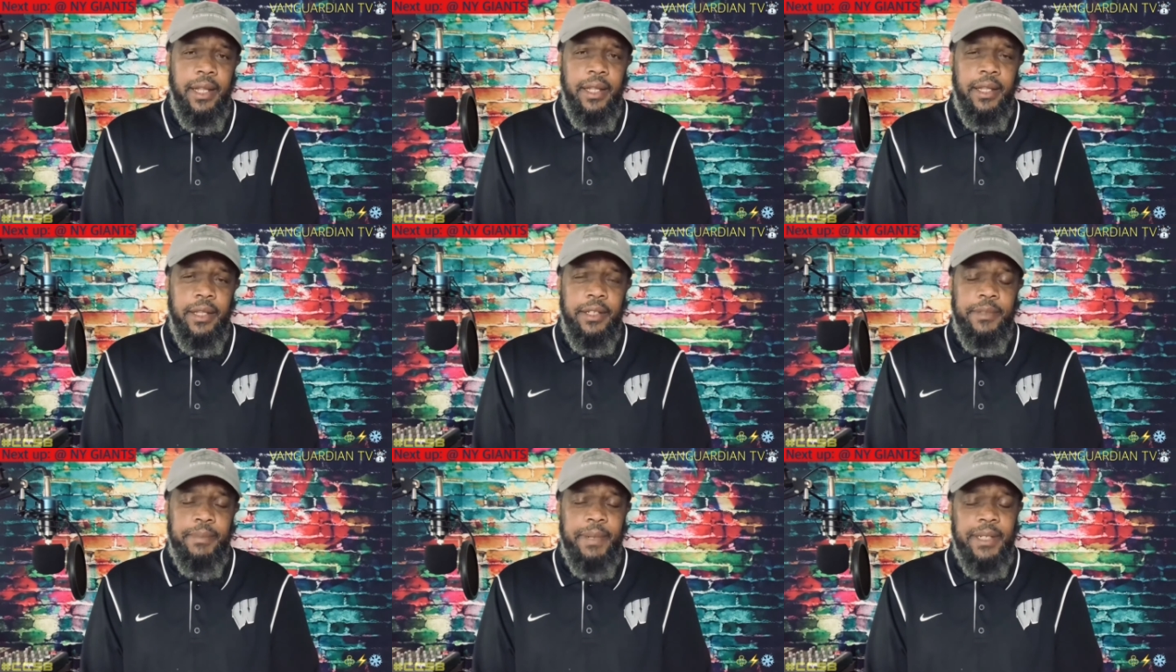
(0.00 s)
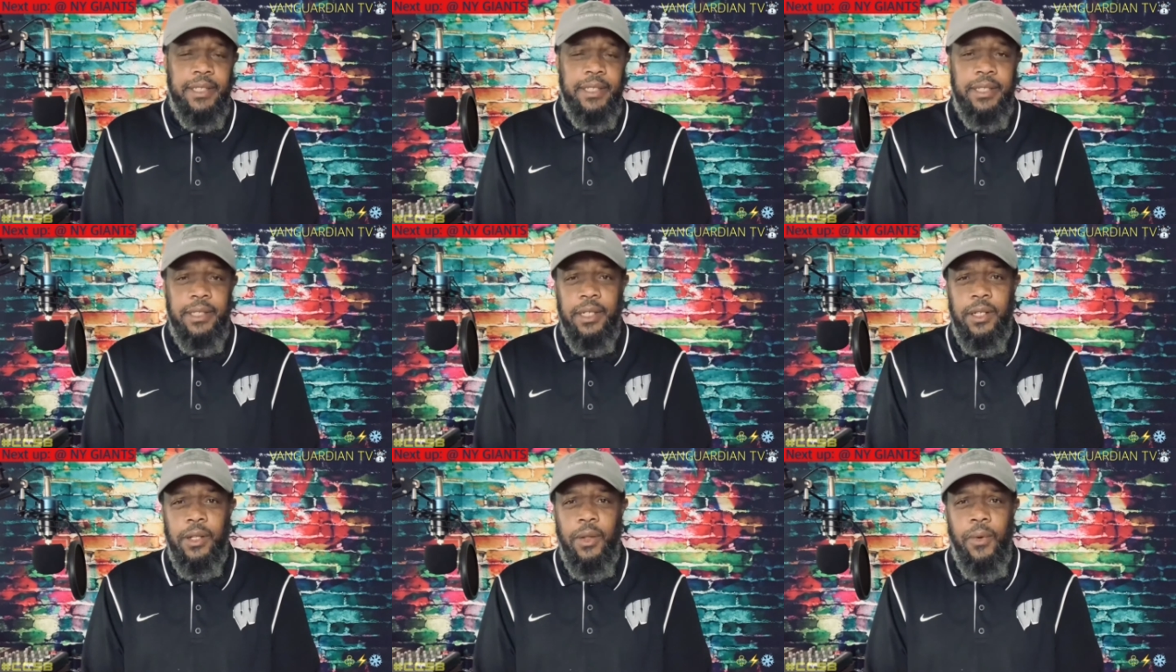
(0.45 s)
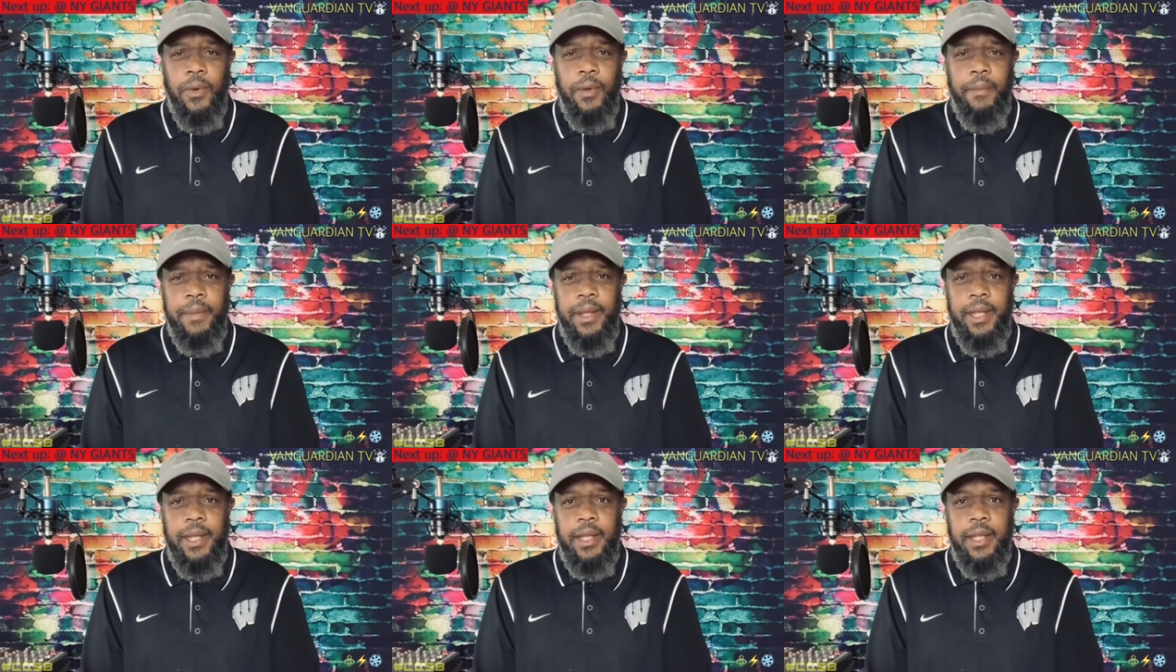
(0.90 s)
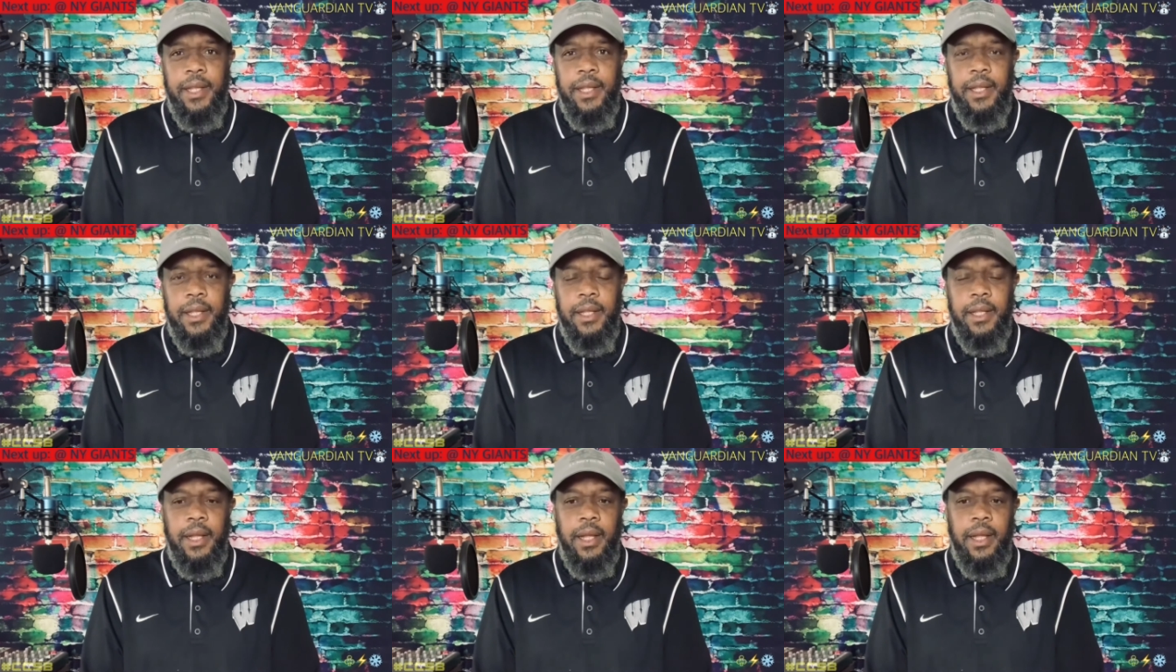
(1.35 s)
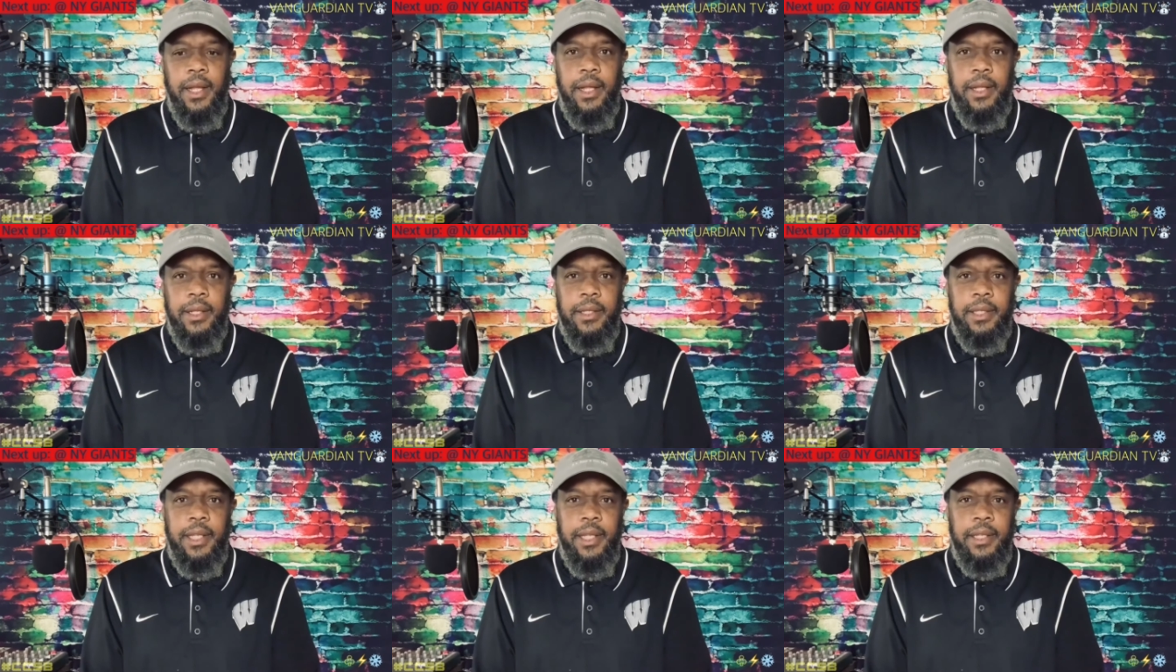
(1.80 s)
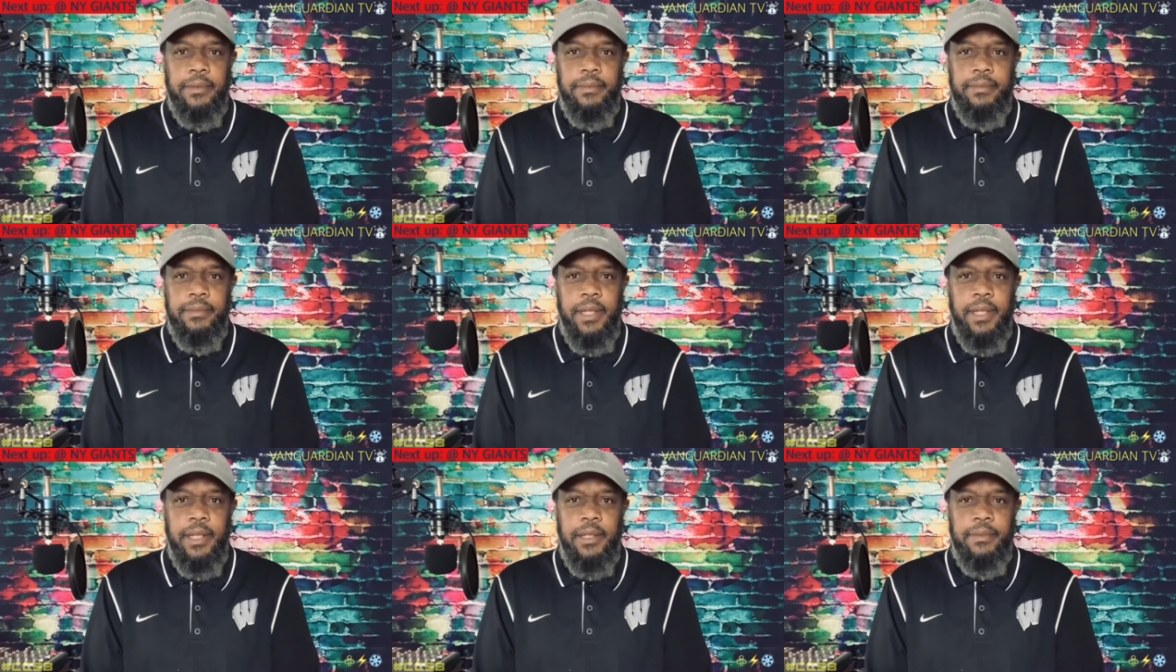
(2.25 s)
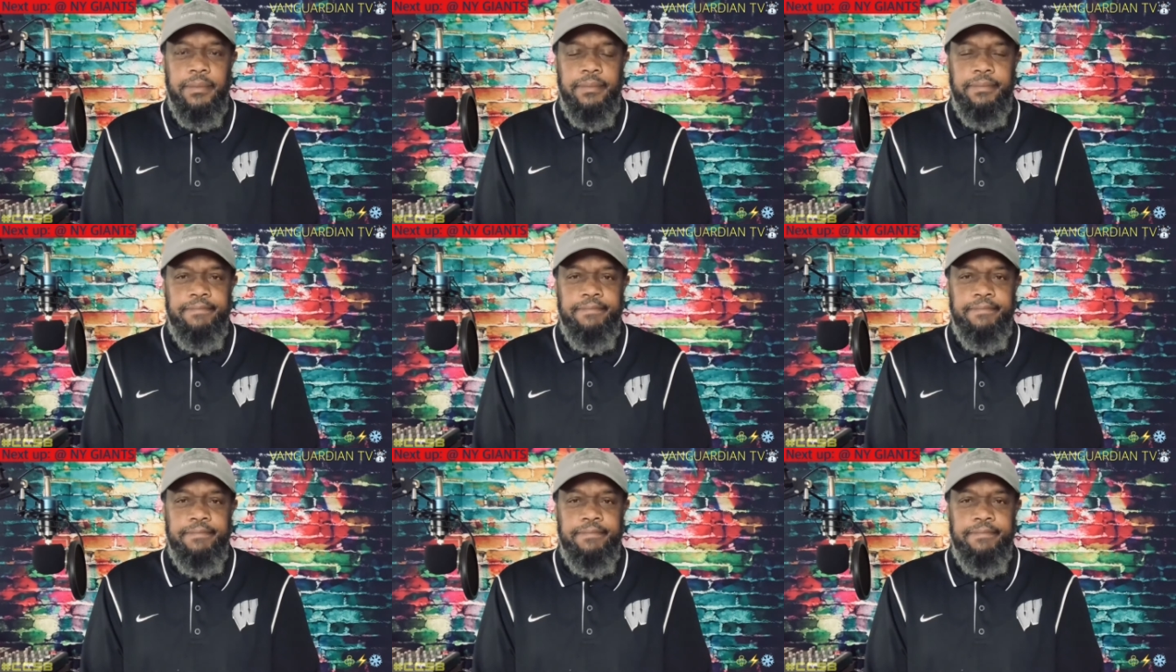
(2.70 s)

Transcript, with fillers: especially the local media, uh, they they